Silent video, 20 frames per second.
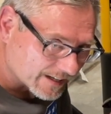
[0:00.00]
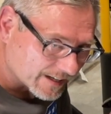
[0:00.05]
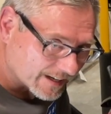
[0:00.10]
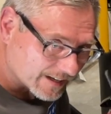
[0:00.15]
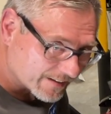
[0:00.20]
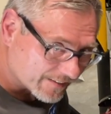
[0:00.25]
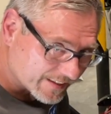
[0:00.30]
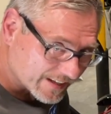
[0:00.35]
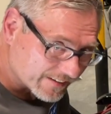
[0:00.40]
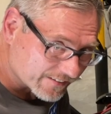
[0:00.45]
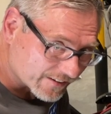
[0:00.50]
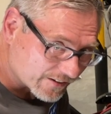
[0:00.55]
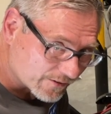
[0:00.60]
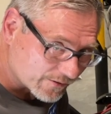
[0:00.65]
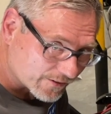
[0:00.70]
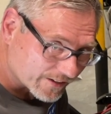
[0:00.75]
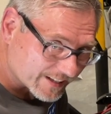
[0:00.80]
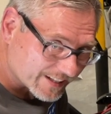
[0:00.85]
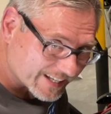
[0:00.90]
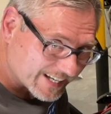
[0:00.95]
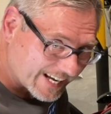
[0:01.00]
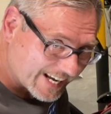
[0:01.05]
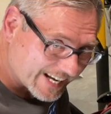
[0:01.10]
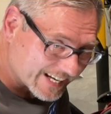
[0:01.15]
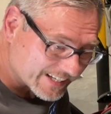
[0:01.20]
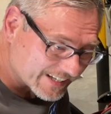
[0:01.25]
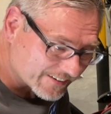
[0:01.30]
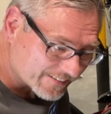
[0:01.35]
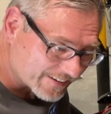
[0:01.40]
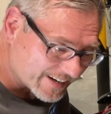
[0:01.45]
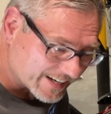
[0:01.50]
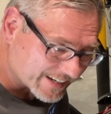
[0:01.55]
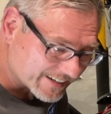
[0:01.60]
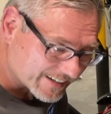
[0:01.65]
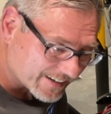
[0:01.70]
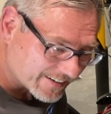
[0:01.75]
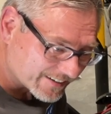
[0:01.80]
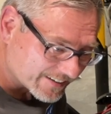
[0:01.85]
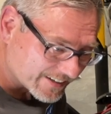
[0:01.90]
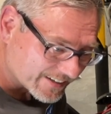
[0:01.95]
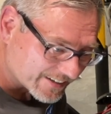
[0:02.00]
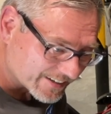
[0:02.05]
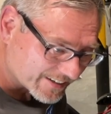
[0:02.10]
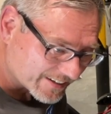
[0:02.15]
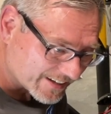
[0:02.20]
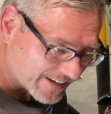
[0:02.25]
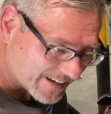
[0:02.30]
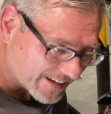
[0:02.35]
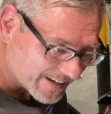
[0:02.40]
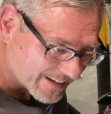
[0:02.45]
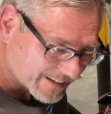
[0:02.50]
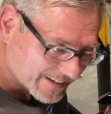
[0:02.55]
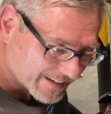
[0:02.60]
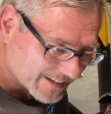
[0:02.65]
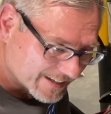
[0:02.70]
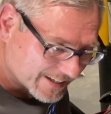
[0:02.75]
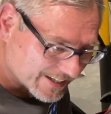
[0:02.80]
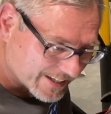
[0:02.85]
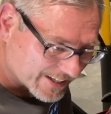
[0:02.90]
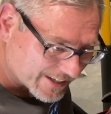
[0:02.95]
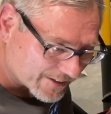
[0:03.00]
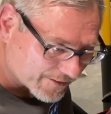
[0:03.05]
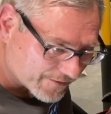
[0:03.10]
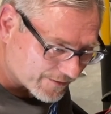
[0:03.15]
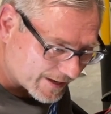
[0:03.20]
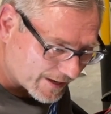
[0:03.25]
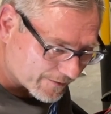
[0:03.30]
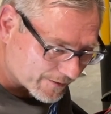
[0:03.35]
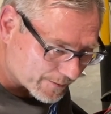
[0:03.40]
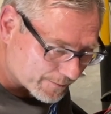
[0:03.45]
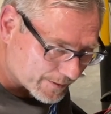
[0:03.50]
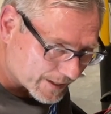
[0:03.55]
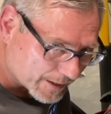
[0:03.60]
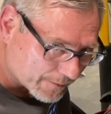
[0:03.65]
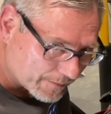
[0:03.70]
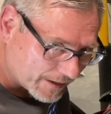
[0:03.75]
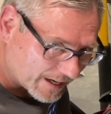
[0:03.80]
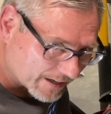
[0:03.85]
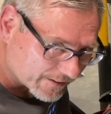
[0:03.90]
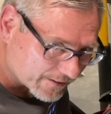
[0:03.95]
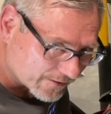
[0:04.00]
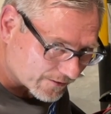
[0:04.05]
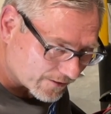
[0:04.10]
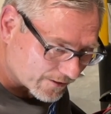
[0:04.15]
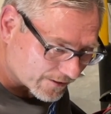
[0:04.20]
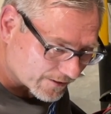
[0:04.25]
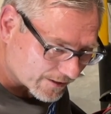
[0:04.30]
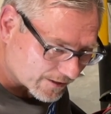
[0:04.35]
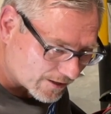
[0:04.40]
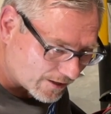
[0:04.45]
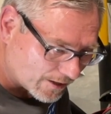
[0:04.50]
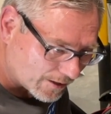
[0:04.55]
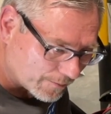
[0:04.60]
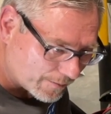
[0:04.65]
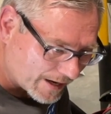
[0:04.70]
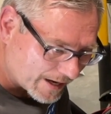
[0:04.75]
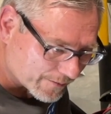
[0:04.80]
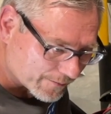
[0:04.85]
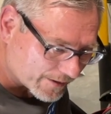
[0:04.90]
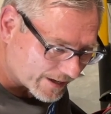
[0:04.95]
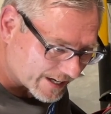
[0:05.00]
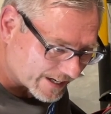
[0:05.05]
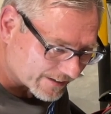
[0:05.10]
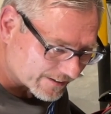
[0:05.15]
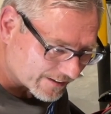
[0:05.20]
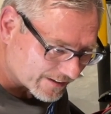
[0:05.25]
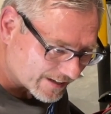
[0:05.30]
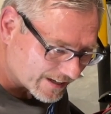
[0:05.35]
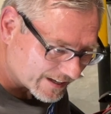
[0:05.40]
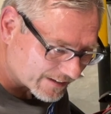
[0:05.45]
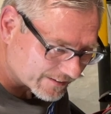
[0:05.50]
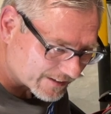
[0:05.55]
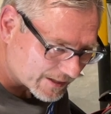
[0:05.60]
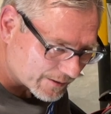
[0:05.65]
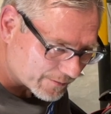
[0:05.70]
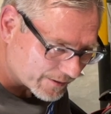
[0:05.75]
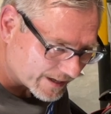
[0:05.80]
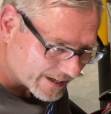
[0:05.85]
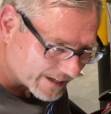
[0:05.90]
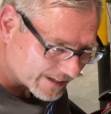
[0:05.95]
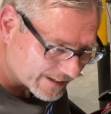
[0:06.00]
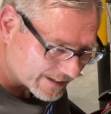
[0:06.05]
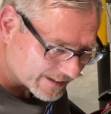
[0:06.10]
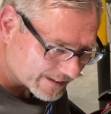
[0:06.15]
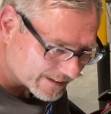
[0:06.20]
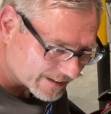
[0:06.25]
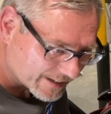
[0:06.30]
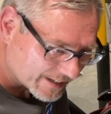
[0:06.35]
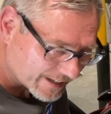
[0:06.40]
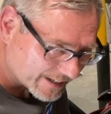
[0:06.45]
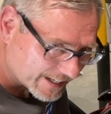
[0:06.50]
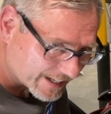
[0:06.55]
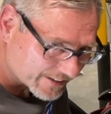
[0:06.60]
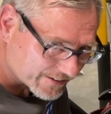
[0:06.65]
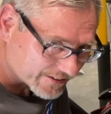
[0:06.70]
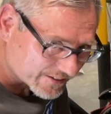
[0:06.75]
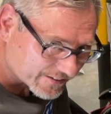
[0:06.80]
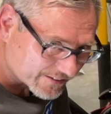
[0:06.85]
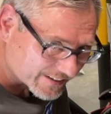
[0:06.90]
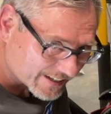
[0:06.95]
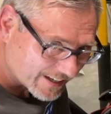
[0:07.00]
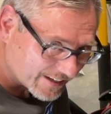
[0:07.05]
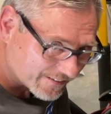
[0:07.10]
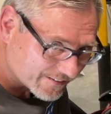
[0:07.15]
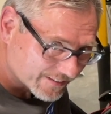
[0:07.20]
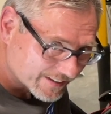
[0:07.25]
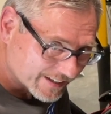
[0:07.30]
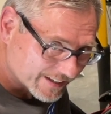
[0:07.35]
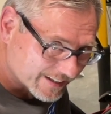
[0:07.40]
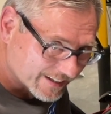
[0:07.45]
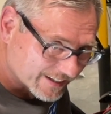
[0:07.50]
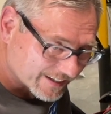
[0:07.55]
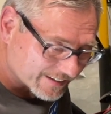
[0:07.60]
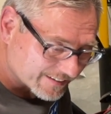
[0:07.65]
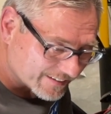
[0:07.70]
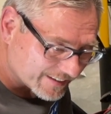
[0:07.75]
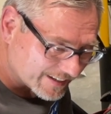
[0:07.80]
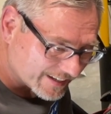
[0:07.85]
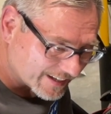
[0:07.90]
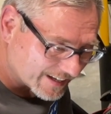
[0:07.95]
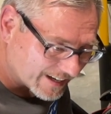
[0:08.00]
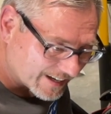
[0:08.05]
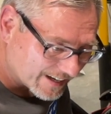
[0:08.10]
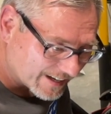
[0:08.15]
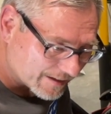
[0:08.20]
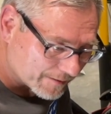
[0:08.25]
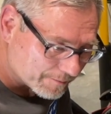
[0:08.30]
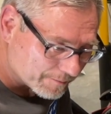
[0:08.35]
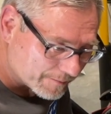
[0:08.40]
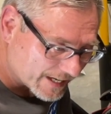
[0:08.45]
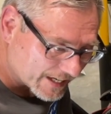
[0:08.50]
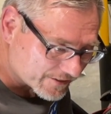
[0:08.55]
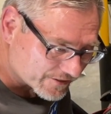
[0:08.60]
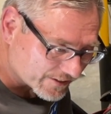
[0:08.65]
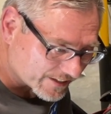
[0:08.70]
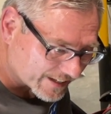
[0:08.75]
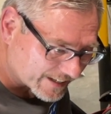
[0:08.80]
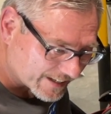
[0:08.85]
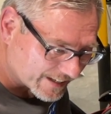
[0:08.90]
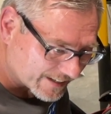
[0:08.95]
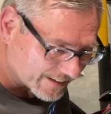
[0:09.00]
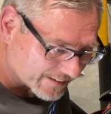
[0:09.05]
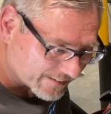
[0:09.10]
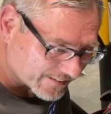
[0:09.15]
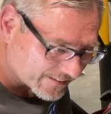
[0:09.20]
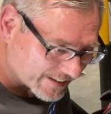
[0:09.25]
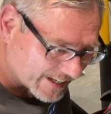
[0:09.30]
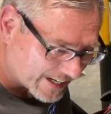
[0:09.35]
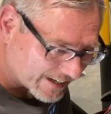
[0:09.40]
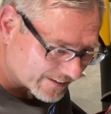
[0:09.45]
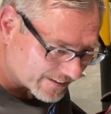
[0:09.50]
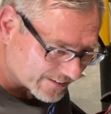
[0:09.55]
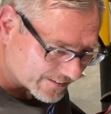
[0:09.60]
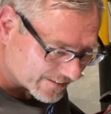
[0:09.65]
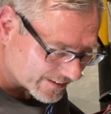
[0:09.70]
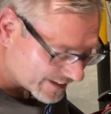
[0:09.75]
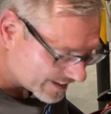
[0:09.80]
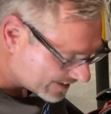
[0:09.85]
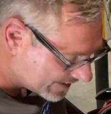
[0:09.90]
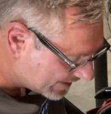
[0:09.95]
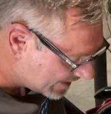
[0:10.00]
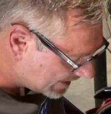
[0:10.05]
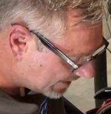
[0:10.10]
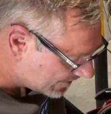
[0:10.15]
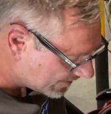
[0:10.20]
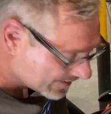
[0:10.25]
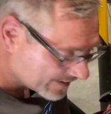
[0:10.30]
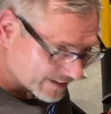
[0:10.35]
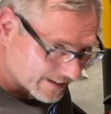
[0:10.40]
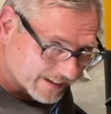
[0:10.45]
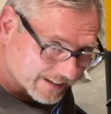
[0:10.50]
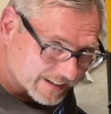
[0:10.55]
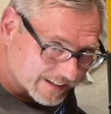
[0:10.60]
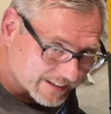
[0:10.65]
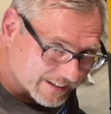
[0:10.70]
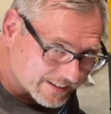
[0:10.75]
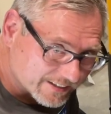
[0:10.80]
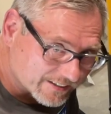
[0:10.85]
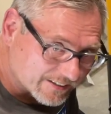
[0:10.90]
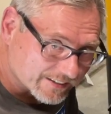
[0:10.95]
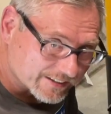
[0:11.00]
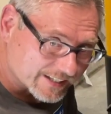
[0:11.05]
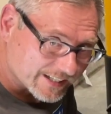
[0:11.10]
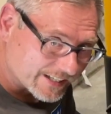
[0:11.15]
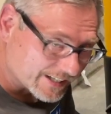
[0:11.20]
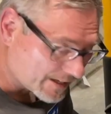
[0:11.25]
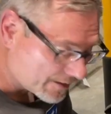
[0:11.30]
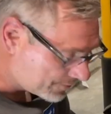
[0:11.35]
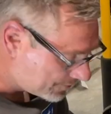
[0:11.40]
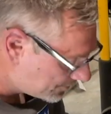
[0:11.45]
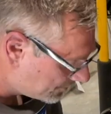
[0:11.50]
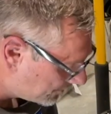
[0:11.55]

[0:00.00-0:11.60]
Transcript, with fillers: Uh, these are really handy, right? Go to your uh, your favorite big box store, the Kobalt brand or the Husky brand, and get yourself the uh, metric and standard set of these. You'll need them.